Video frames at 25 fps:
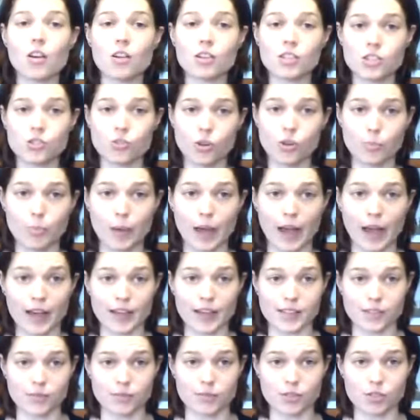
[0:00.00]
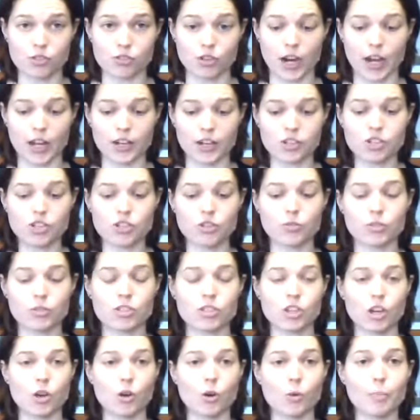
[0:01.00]
also a passive stretch.
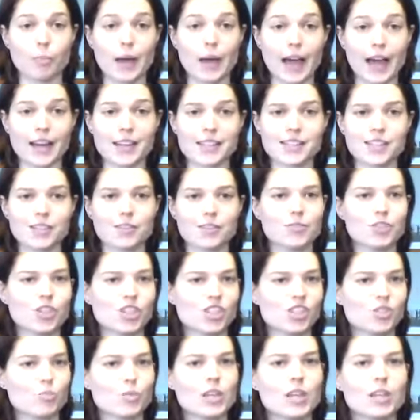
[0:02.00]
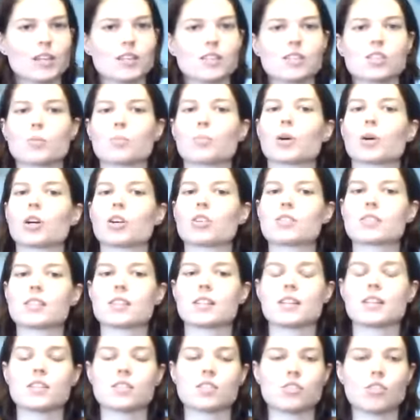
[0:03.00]
So passive just means the
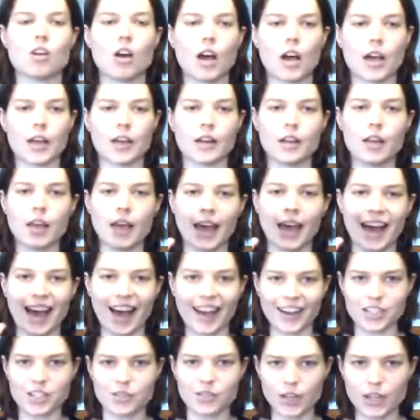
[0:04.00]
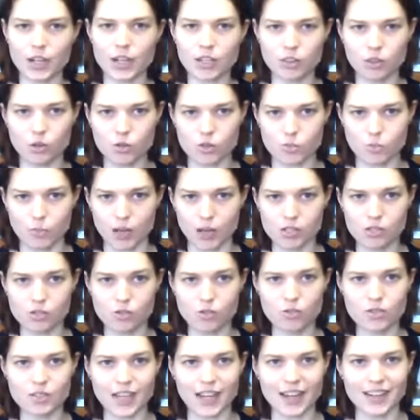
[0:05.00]
person is not activating those
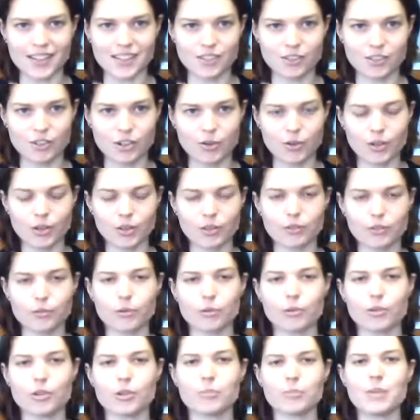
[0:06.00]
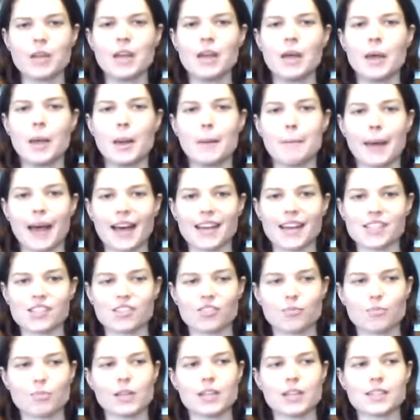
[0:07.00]
muscles as they're going through them.
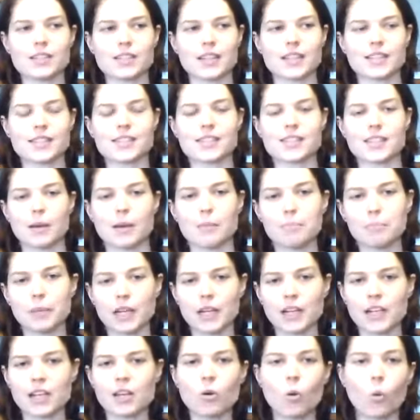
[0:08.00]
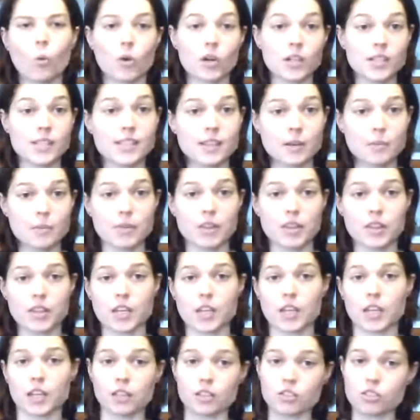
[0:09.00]
Passive means that somebody or
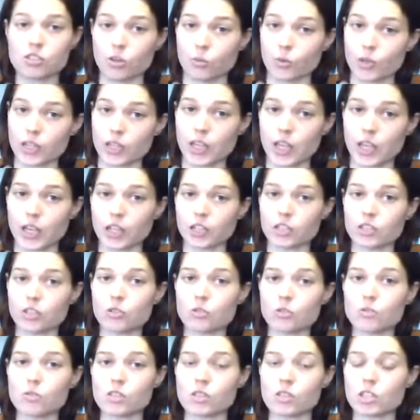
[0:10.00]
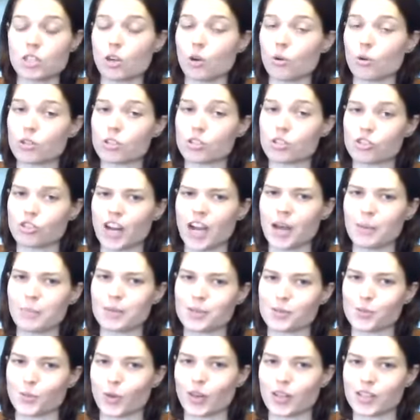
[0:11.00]
something, so we can use the yoga strap
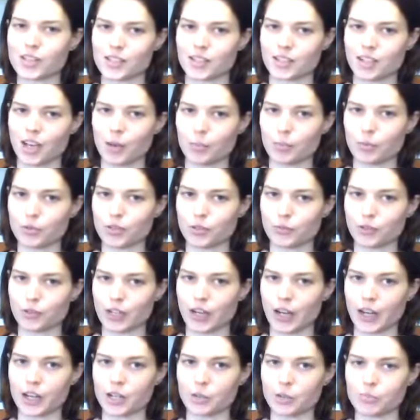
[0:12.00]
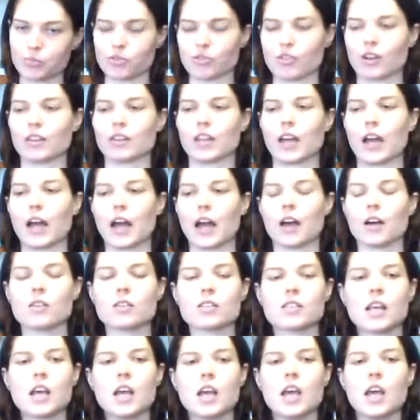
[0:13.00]
as well as a couple different items around the
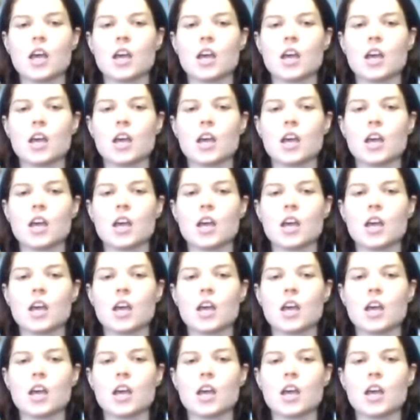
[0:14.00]
house,